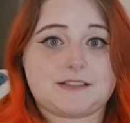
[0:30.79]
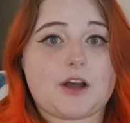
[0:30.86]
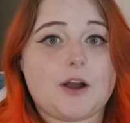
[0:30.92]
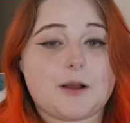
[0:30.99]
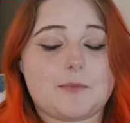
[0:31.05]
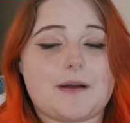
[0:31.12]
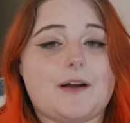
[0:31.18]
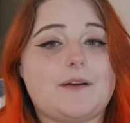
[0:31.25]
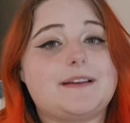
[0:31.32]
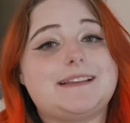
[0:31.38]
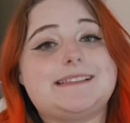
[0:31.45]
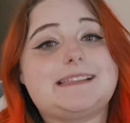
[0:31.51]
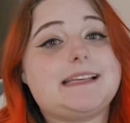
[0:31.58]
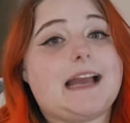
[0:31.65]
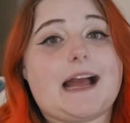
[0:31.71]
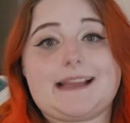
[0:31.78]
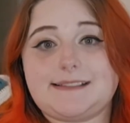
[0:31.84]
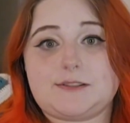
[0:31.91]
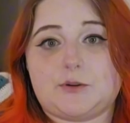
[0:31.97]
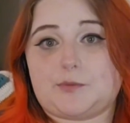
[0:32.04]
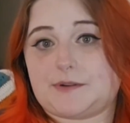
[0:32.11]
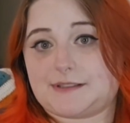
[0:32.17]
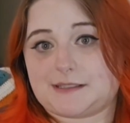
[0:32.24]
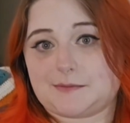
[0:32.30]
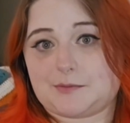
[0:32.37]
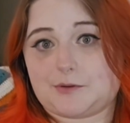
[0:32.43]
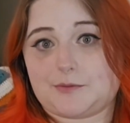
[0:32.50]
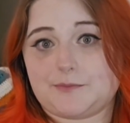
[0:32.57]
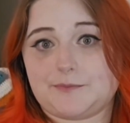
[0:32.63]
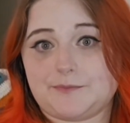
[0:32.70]
talk about is the ISO
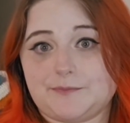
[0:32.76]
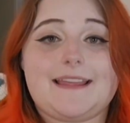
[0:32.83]
principle.